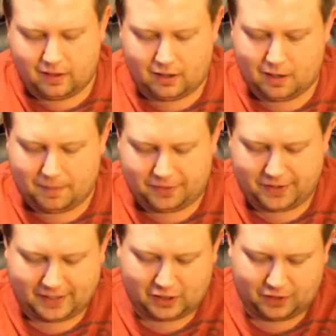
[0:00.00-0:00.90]
I
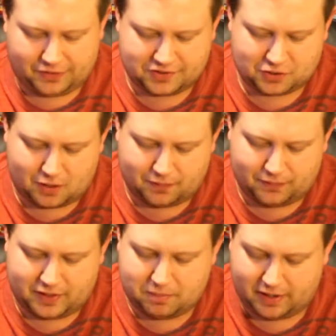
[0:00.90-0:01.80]
think I got this off
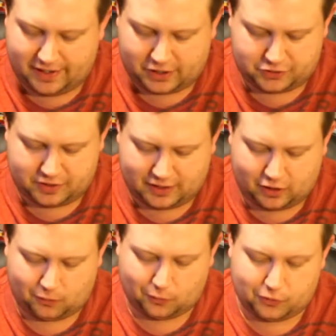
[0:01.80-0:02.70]
of eBay actually, and I
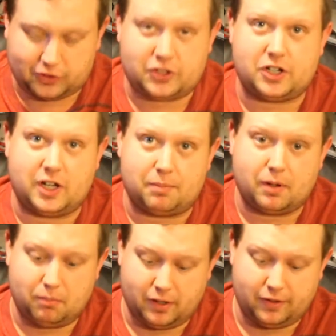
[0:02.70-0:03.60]
got it really cheap.
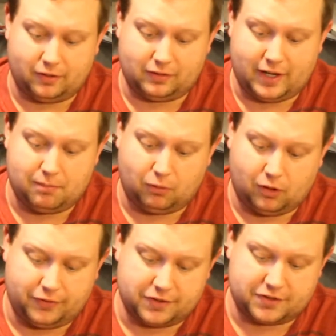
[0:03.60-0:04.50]
But the
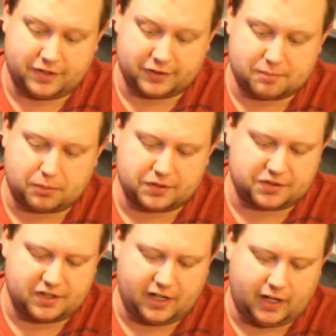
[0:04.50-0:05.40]
label on this thing is
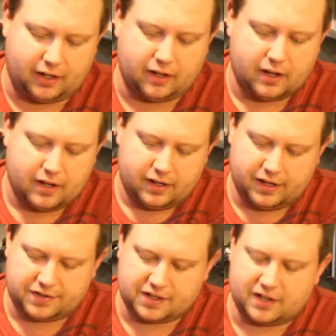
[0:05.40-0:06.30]
pristine.
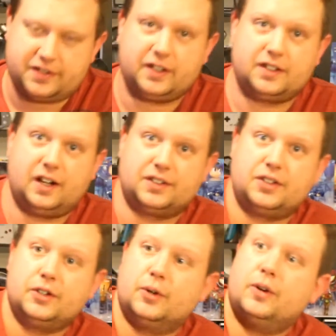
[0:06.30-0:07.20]
It's Dig Dug
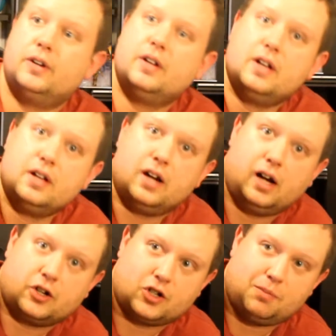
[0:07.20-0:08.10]
2,
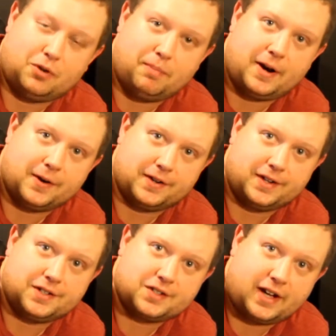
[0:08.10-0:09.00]
Trouble in
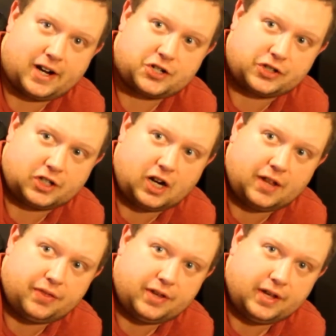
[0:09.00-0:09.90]
Paradise. I actually
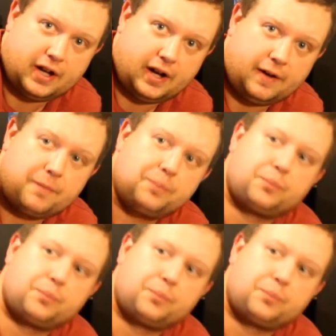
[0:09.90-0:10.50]
got the